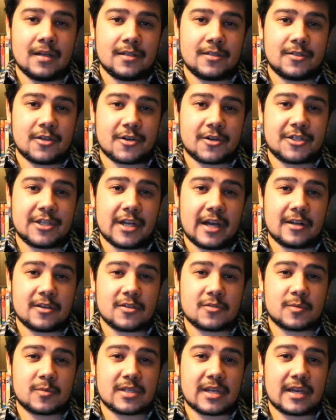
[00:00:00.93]
Dark
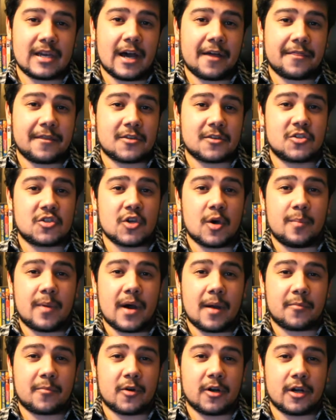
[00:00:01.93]
Shadows was a gothic soap
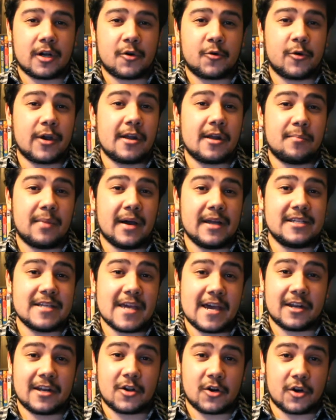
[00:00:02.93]
opera created by
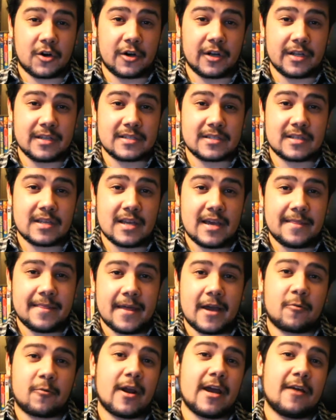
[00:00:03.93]
Dan Curtis
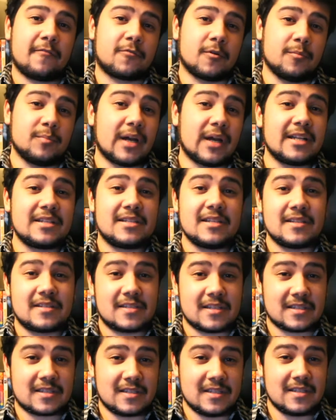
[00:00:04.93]
that ran from
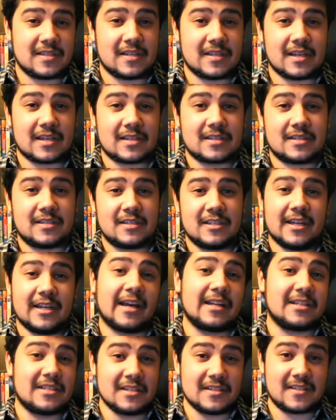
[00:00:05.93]
1966 to
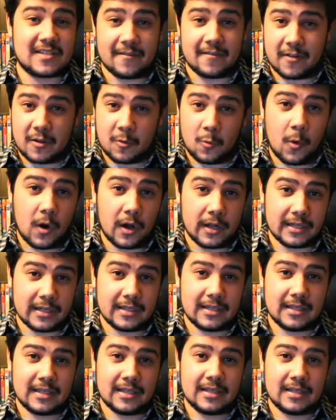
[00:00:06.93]
1971.
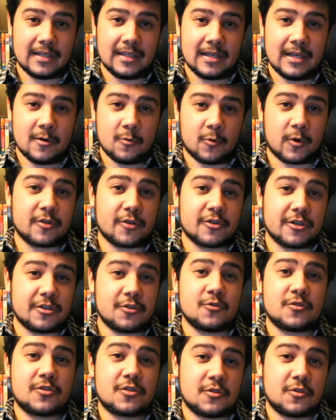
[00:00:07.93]
We're
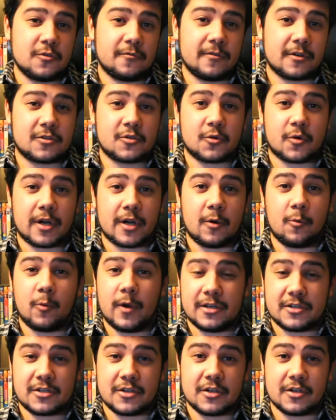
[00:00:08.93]
introduced to Victoria
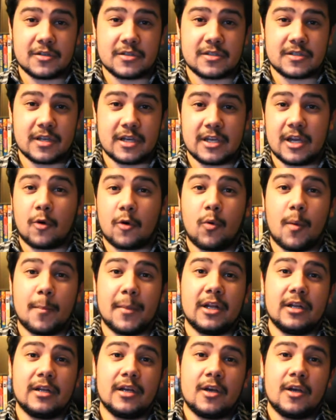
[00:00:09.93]
Winters, a young
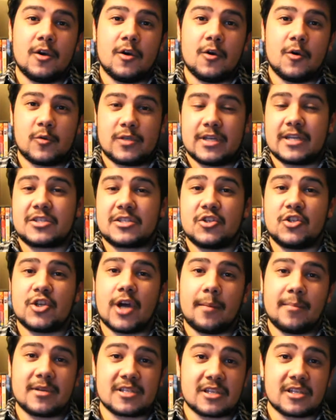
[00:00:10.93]
woman who takes a
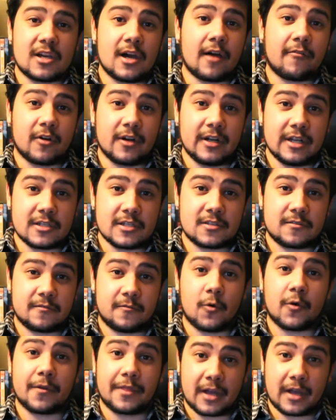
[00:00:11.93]
job as a governess
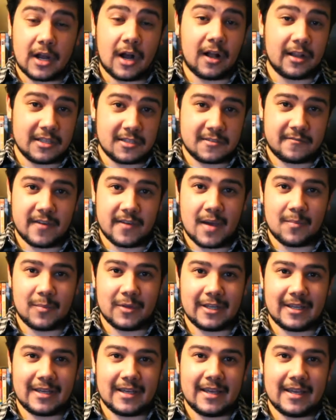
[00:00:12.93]
for the Collins
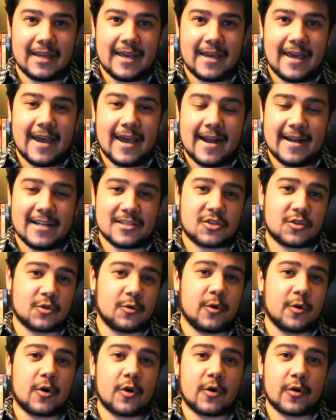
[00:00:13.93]
family, and it's
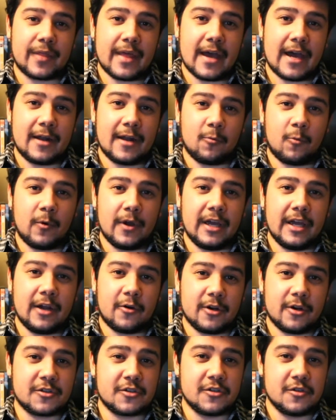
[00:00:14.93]
through her that we
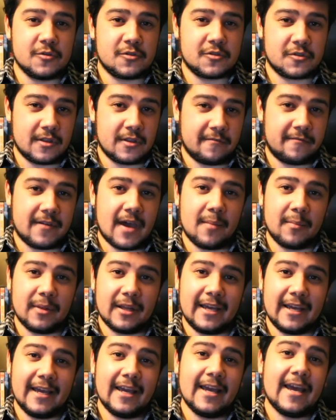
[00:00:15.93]
are introduced to the
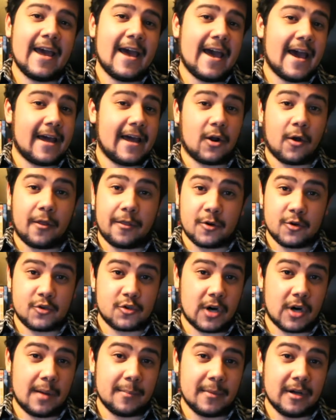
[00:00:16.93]
family and all their
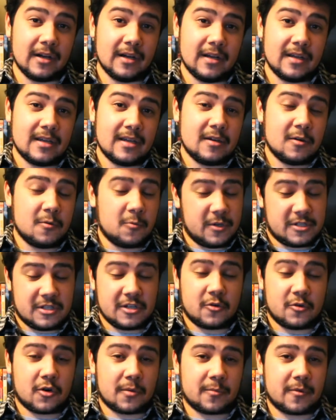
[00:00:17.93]
drama, which
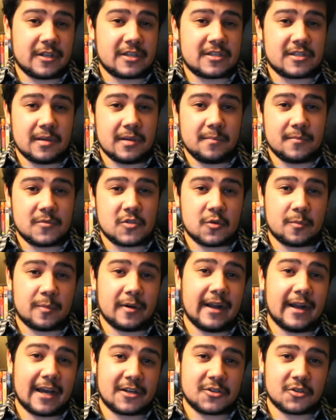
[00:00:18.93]
incorporates some
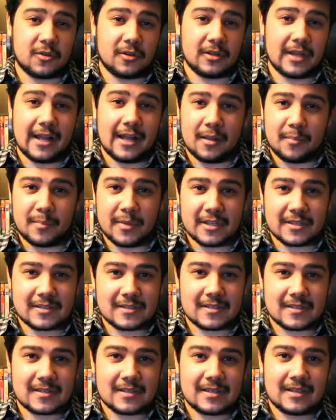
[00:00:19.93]
supernatural
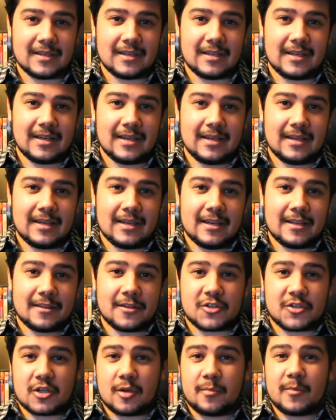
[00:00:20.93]
elements.
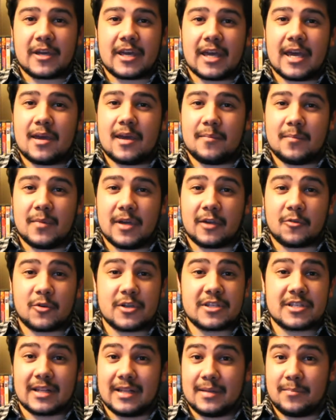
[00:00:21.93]
The show became
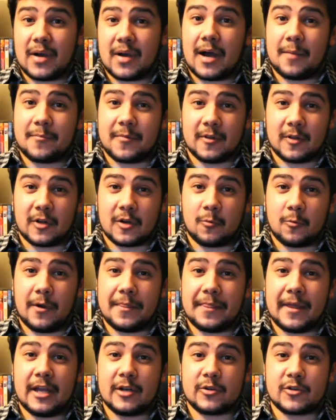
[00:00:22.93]
increasingly popular
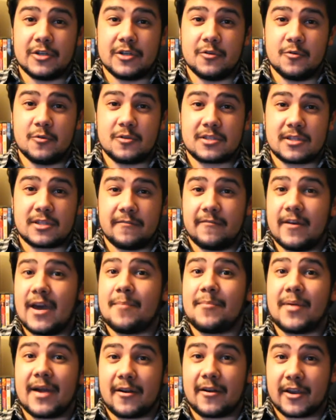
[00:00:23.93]
when they introduced the
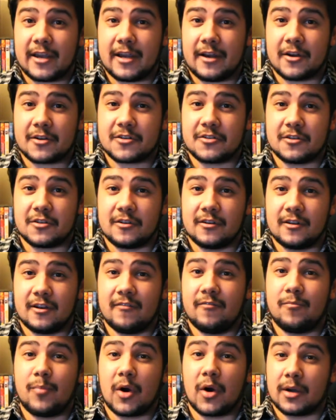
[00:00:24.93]
vampire character
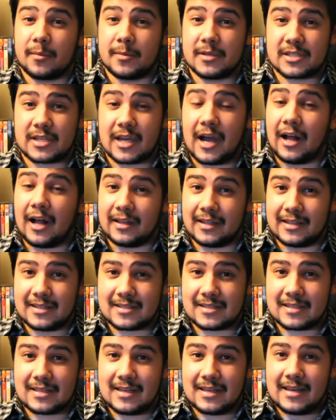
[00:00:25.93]
of Barnabas
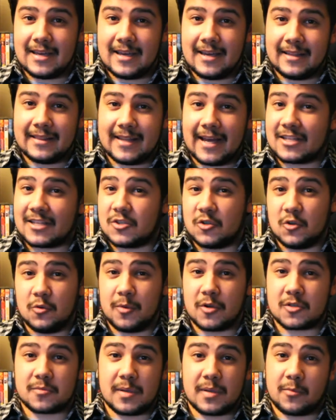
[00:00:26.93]
Collins. That's who
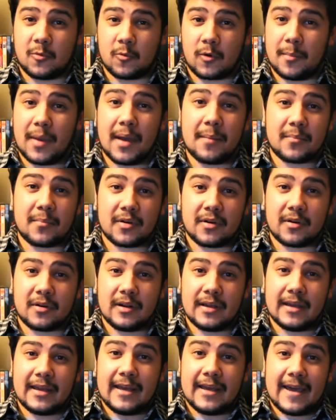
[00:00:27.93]
most people remember,
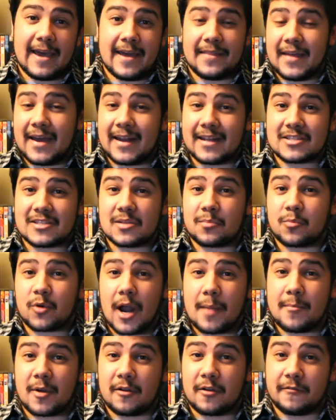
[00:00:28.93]
and that is the
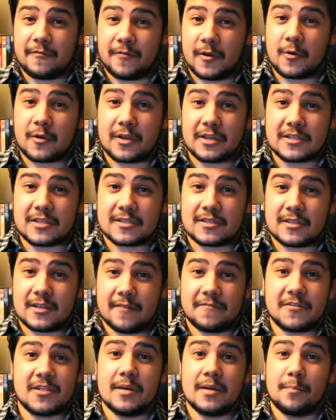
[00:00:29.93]
primary focus
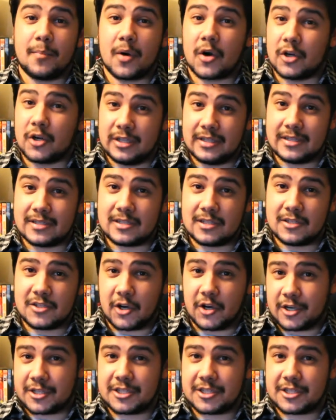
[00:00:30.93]
of Tim Burton's Dark